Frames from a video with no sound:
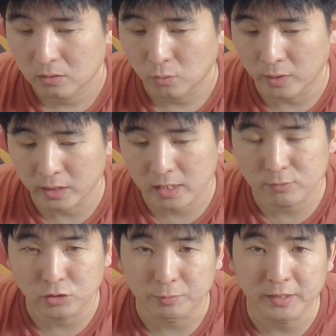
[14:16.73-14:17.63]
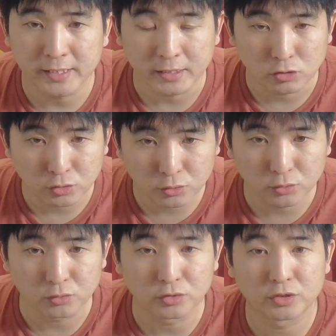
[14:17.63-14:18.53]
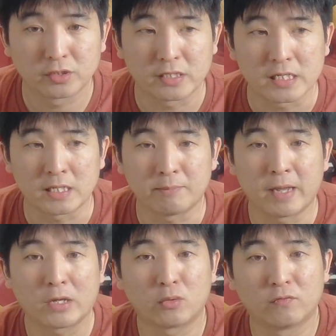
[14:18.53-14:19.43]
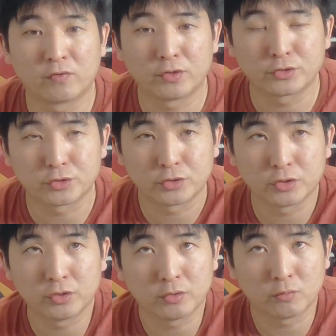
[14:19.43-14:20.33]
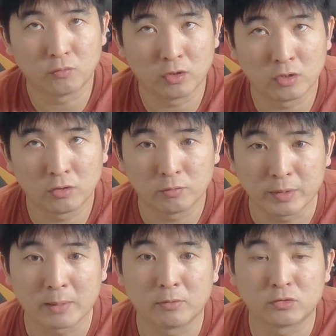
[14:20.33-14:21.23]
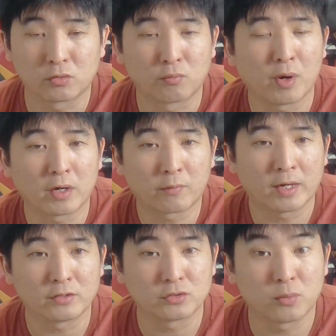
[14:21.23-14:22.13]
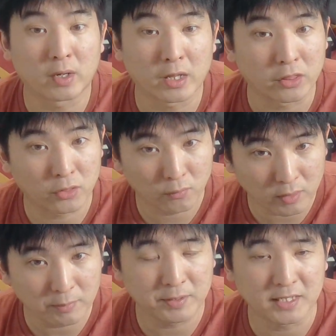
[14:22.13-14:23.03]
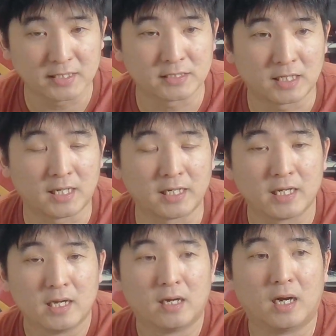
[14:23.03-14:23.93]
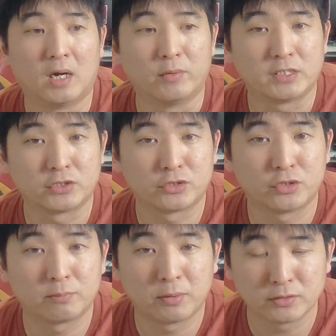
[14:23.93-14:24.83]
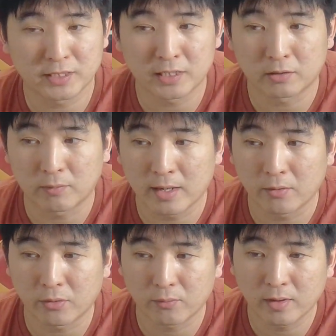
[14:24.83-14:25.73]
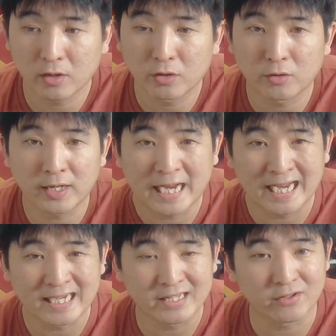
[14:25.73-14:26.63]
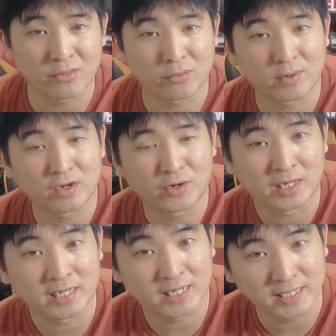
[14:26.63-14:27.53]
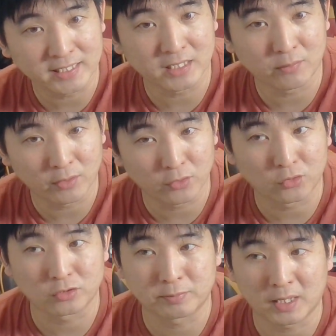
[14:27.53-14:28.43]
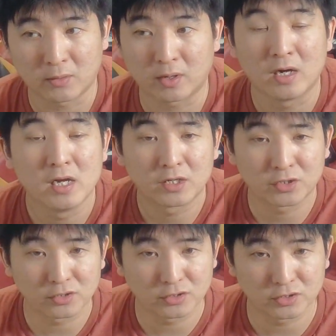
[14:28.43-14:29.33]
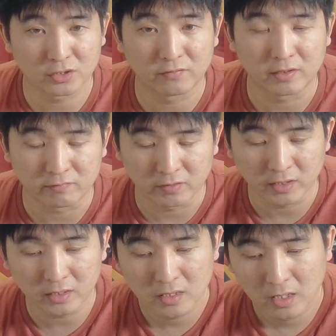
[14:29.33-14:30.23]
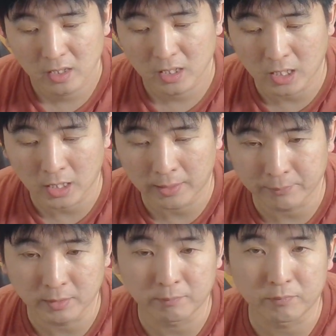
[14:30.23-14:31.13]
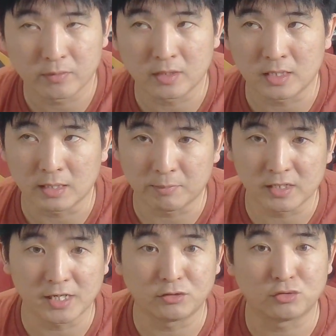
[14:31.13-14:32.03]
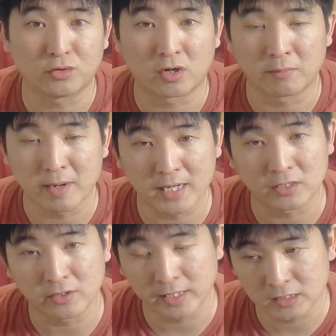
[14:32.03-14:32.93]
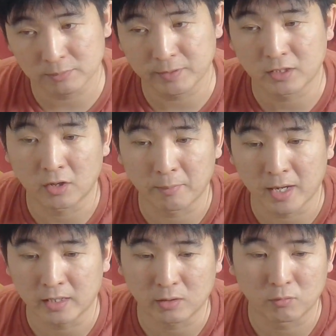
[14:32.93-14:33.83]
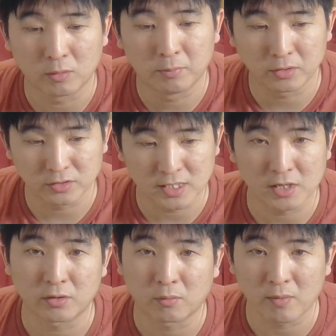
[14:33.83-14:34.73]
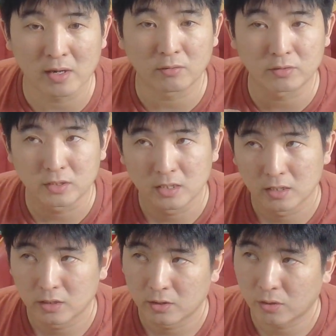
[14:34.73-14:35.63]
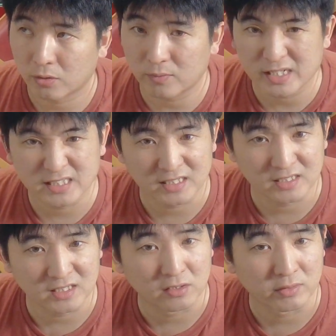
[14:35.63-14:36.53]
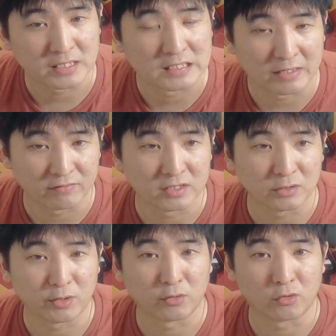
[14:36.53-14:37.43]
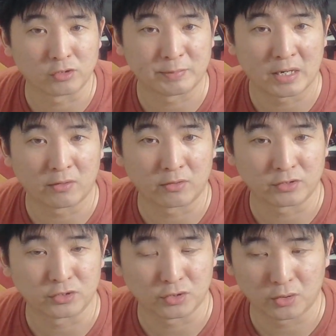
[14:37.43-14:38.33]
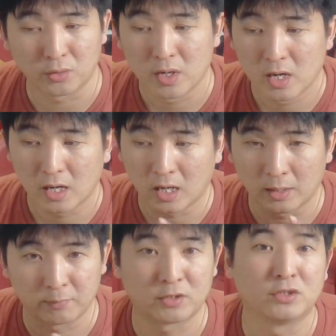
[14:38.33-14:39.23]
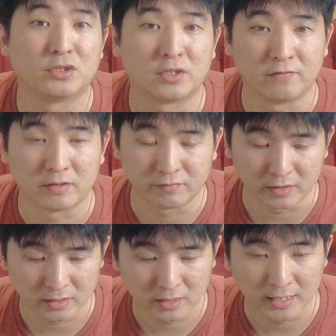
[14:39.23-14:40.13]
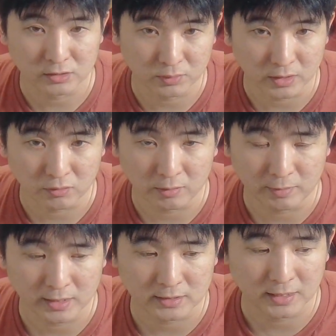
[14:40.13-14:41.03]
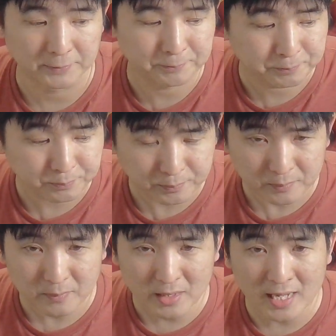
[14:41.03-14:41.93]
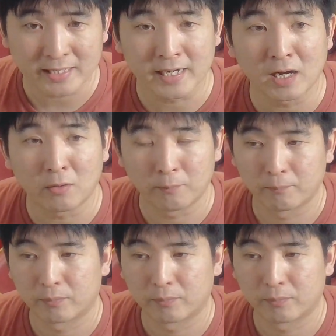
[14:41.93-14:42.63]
when it comes to BK2s, the manual version will be able to run around 23 psi, which should put down around 380 to 390 wheel horsepower conservatively. The BK2 automatic, the 8-speed automatic, will put down around 360, 370 wheel horsepower or so, conservatively at 23 psi. Now,